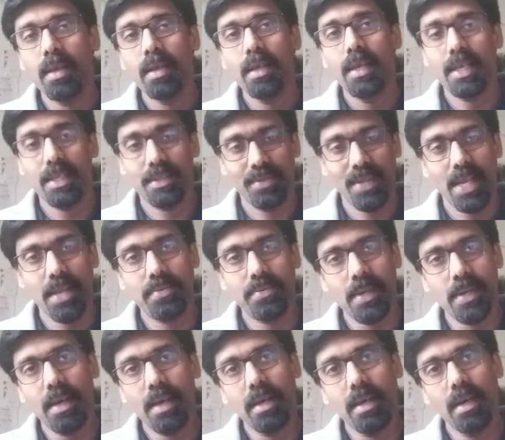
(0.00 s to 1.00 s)

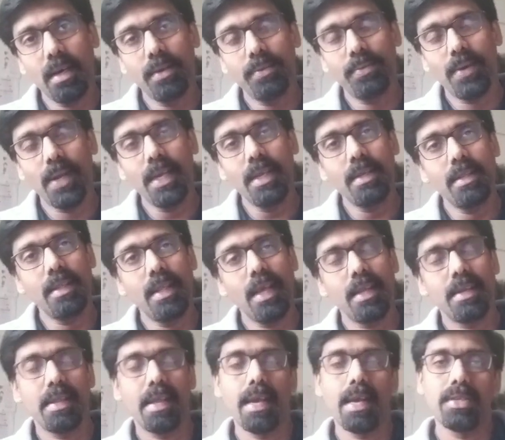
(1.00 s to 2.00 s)
etc. All right,
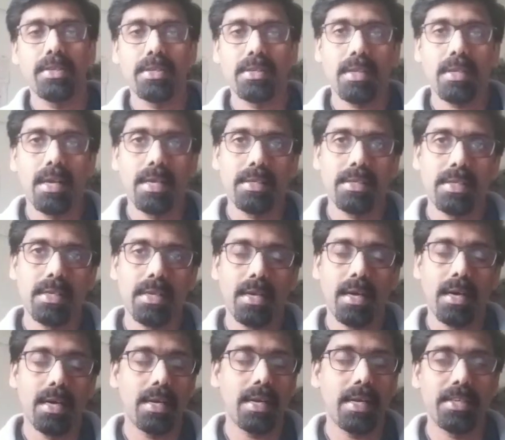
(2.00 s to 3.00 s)
that catches
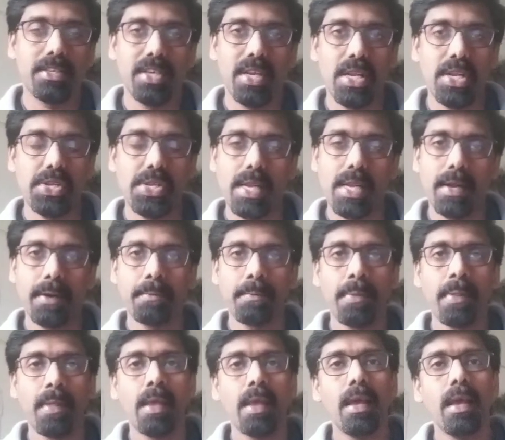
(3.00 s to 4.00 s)
our attention.
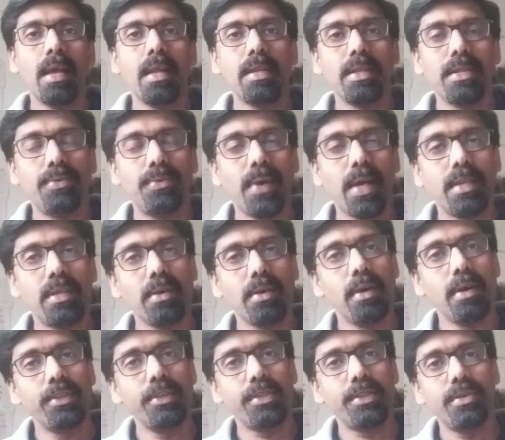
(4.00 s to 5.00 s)
And the writer
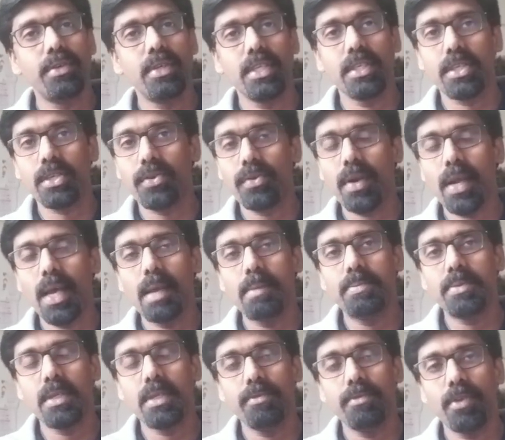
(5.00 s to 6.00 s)
also
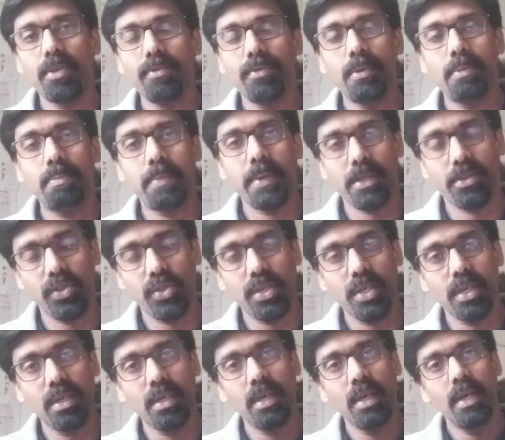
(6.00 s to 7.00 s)
describes in vivid
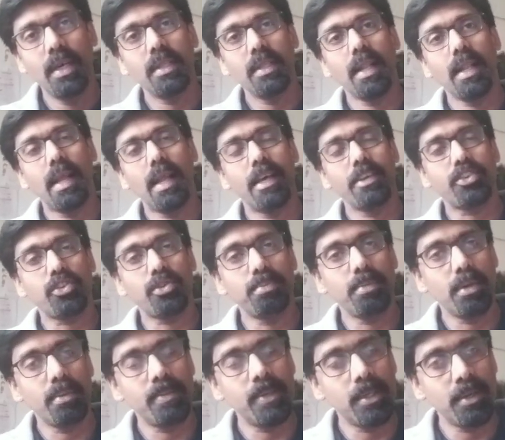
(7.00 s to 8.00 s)
picture the last
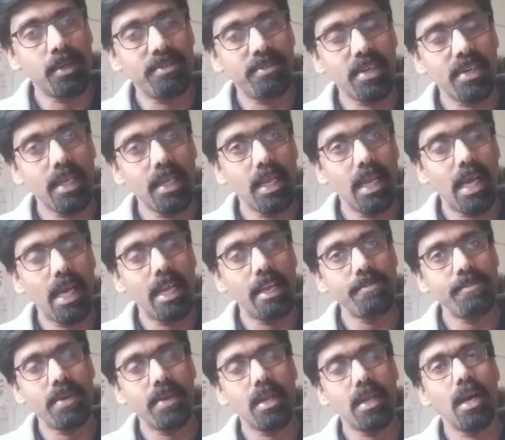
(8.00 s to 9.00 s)
moment of her
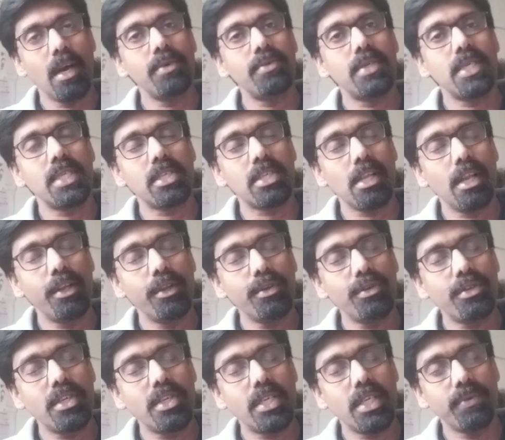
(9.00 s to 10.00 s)
life and how
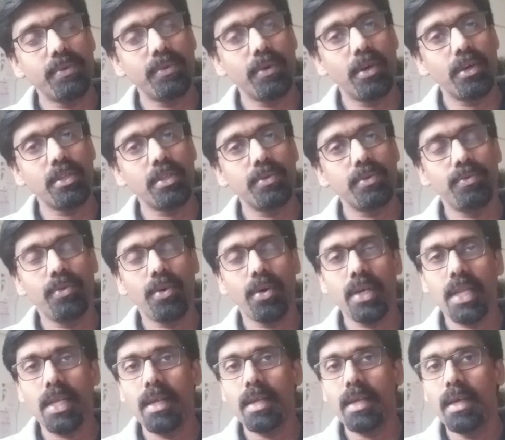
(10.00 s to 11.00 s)
resolute she was,
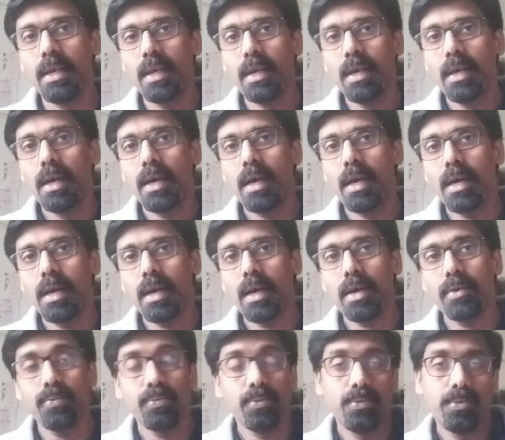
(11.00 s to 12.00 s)
what a
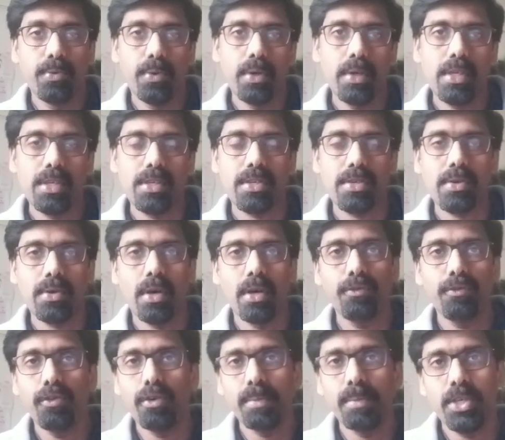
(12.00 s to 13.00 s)

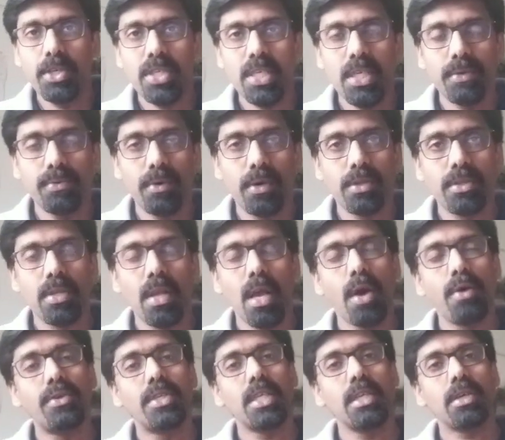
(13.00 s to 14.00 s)
strong woman she was,
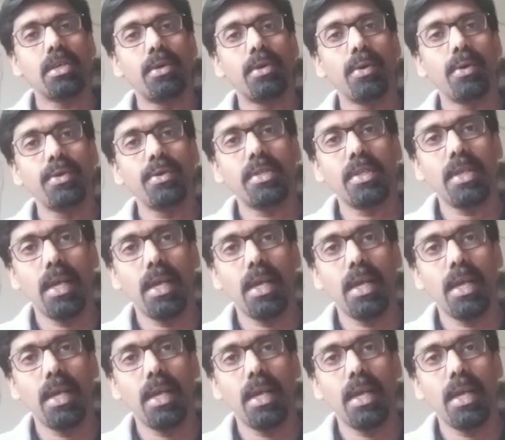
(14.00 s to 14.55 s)
how she grows